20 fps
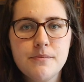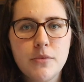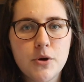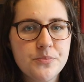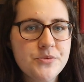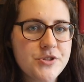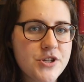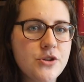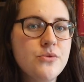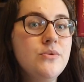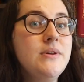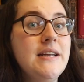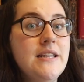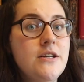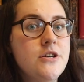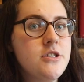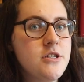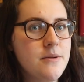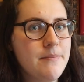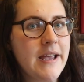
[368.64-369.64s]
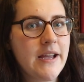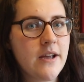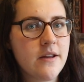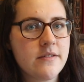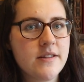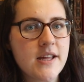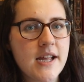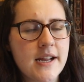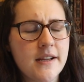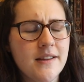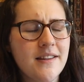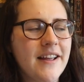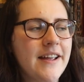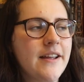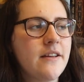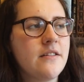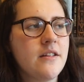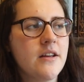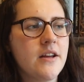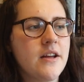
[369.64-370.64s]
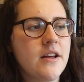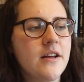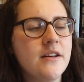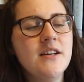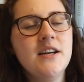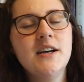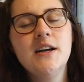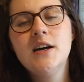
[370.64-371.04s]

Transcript: and bobs that you need to make a thing, like the